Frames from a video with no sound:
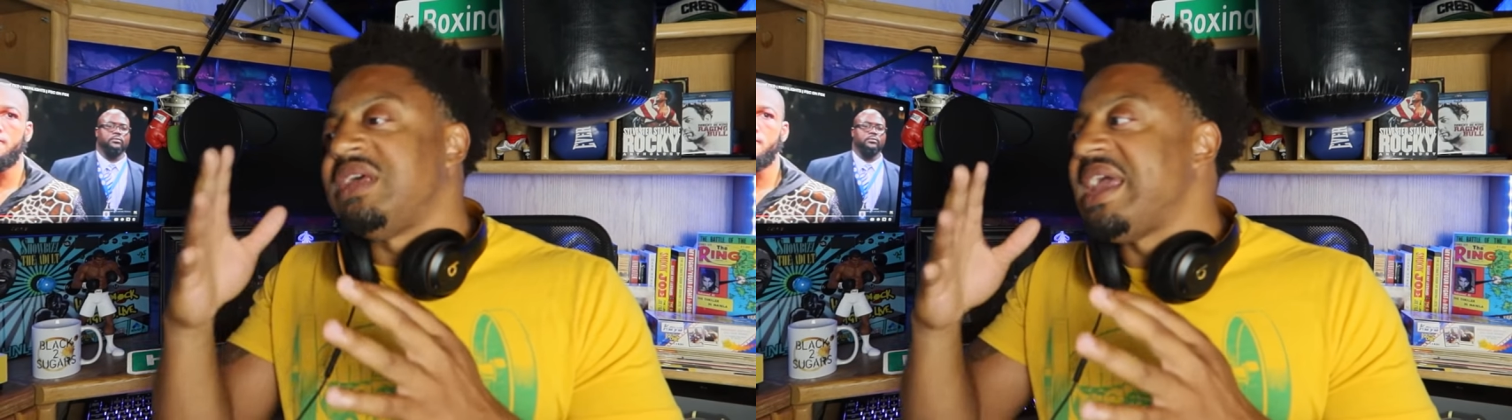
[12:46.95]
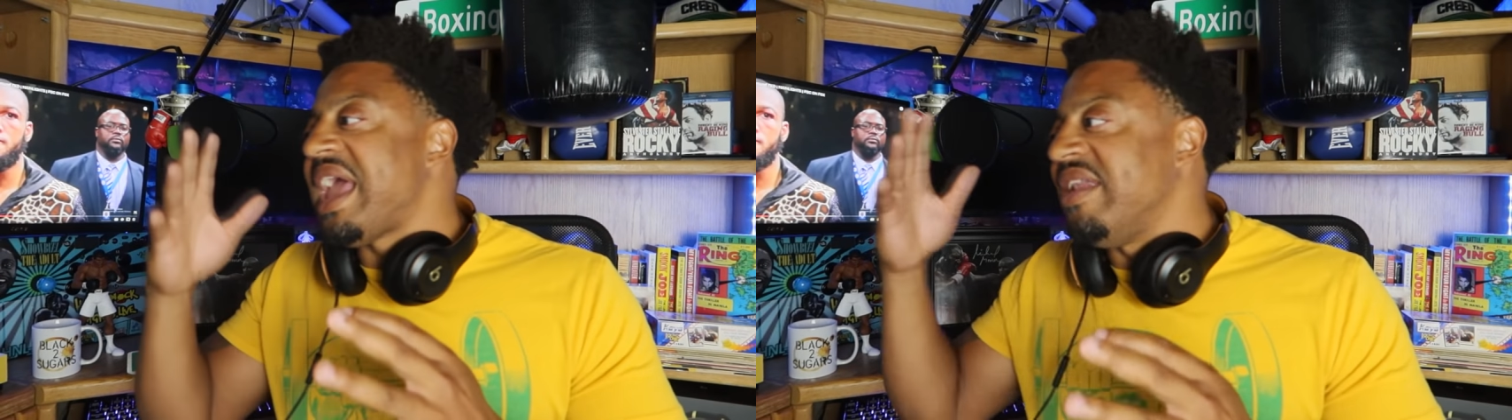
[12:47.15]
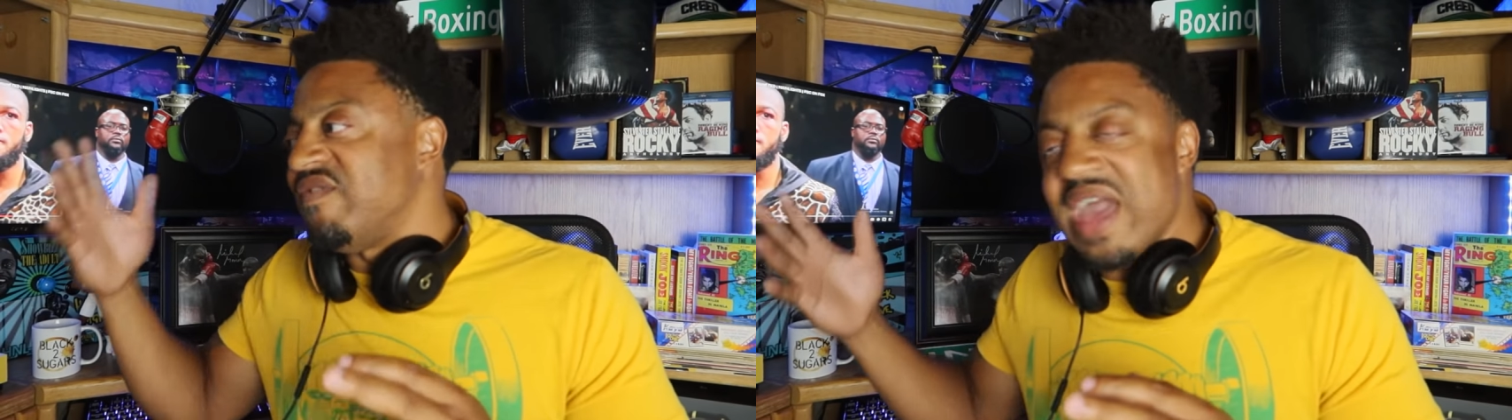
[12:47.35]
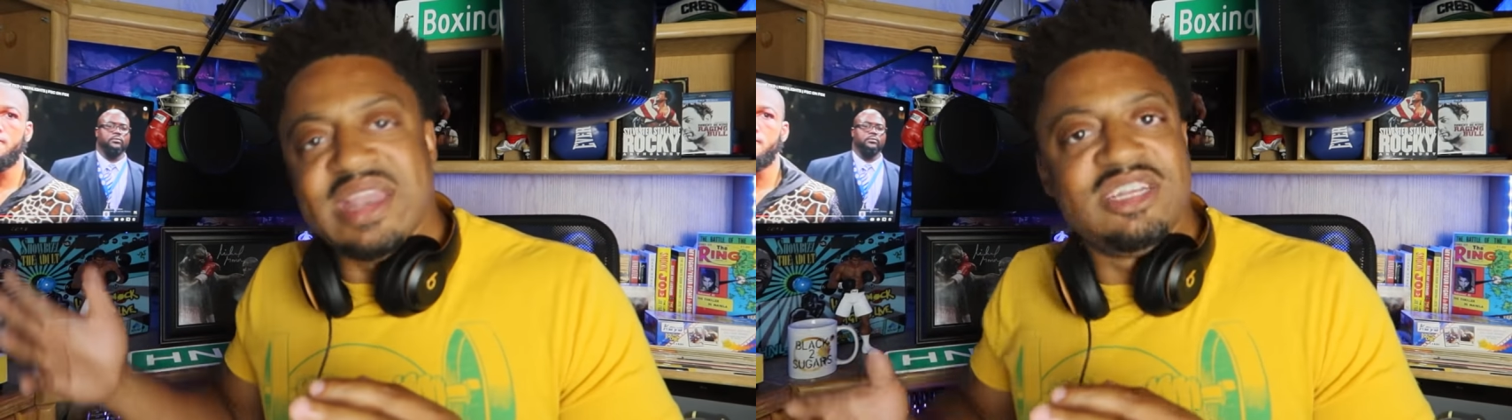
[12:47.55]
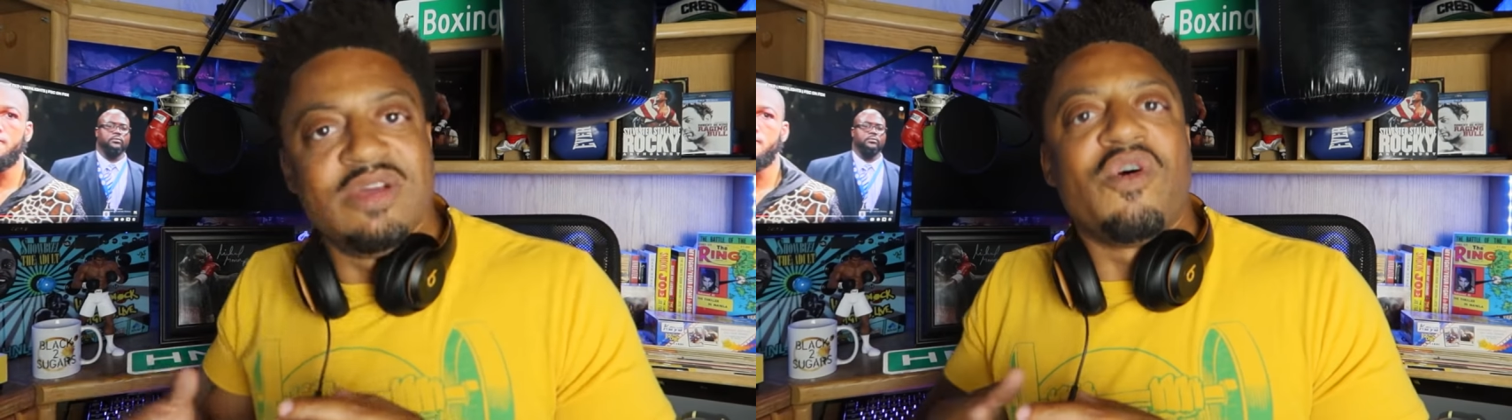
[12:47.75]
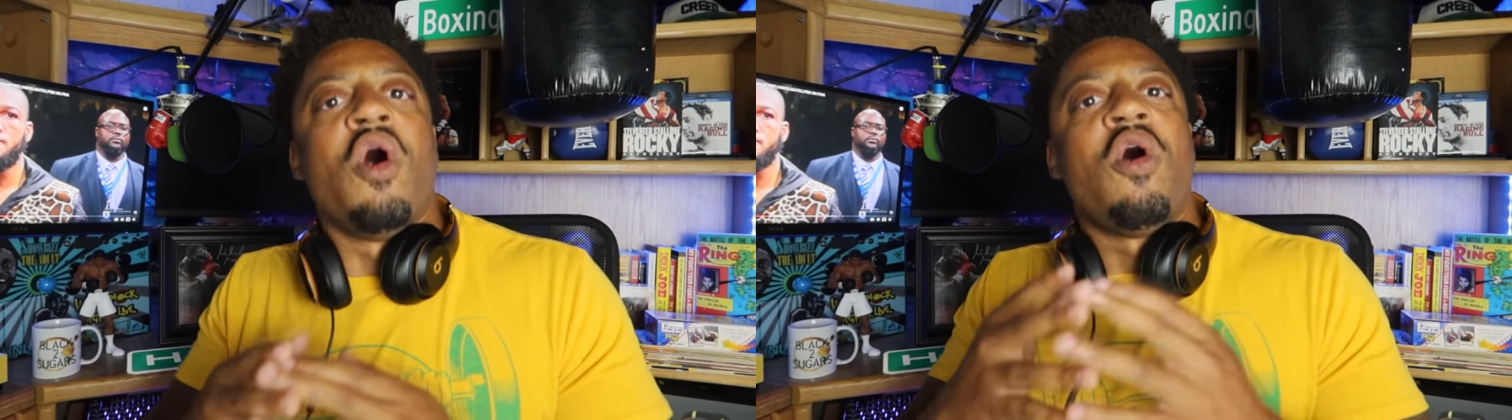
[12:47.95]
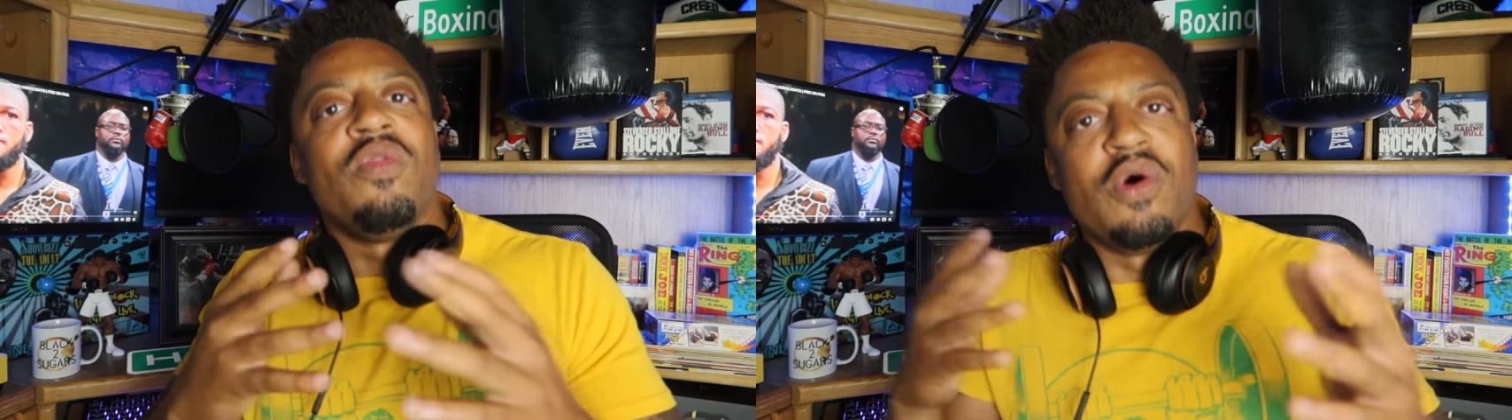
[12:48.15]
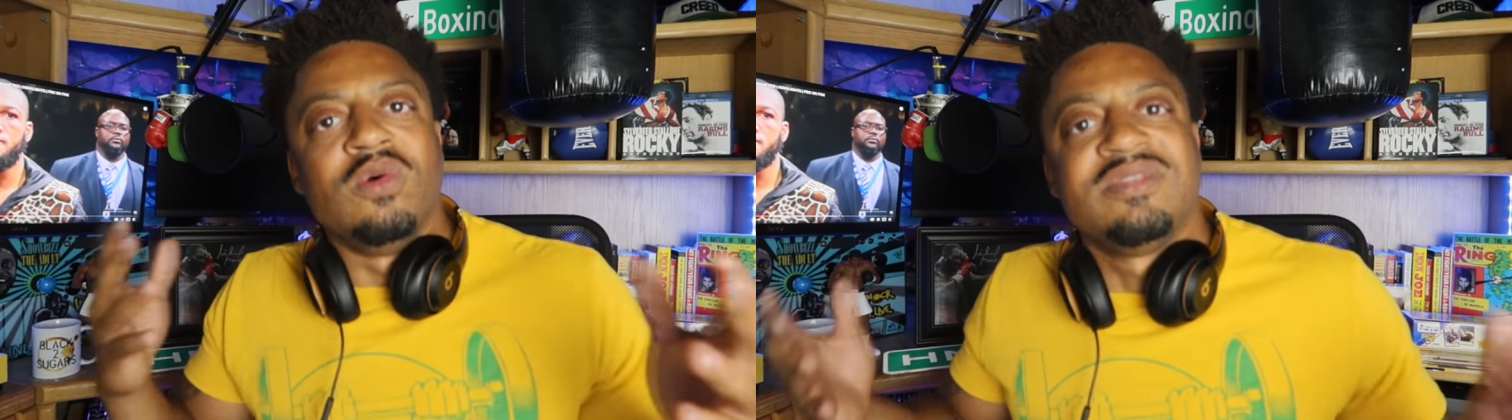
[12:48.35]
take advantage of
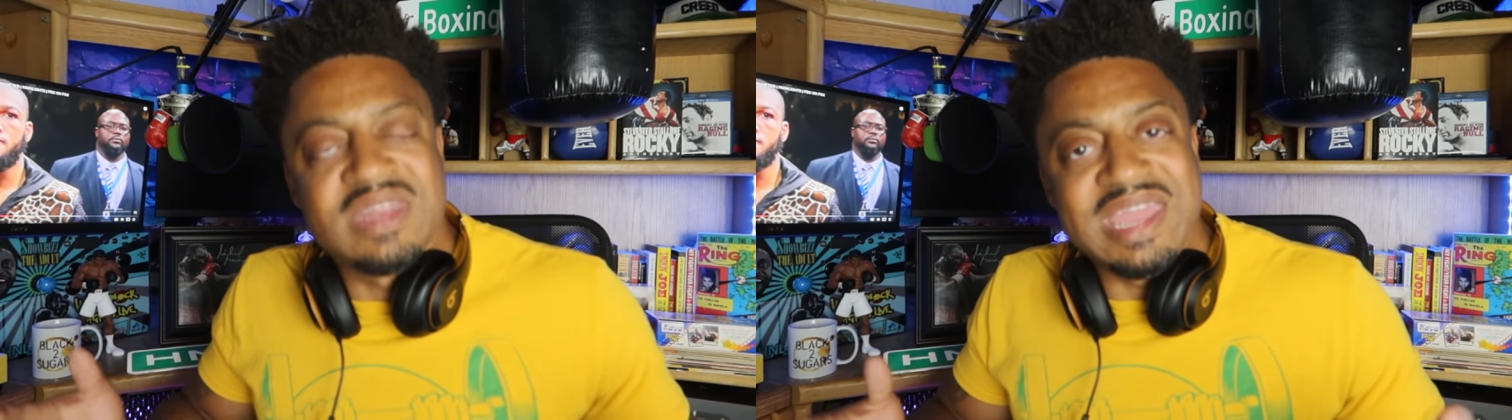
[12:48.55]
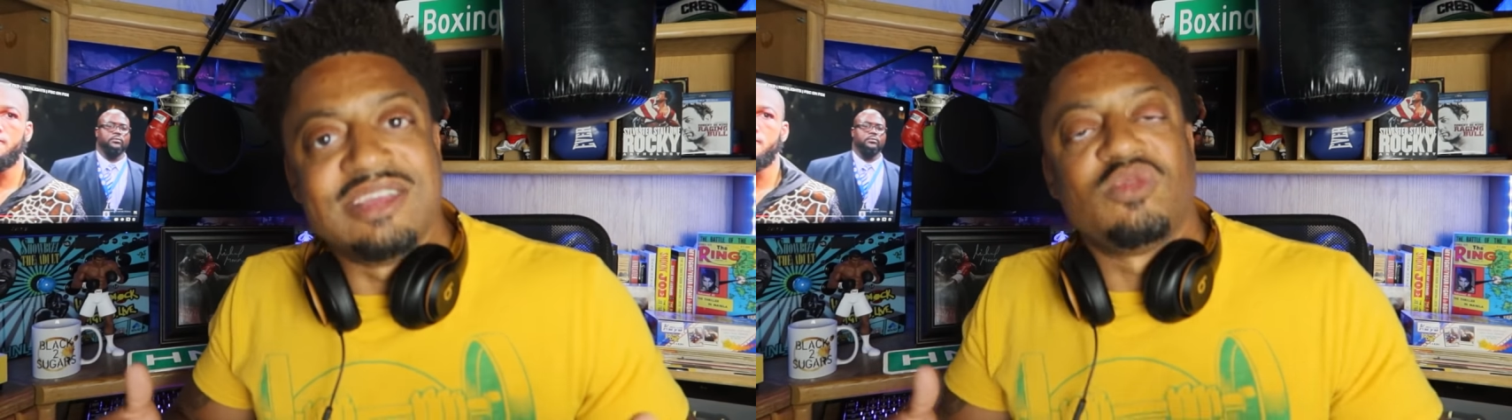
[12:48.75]
all those things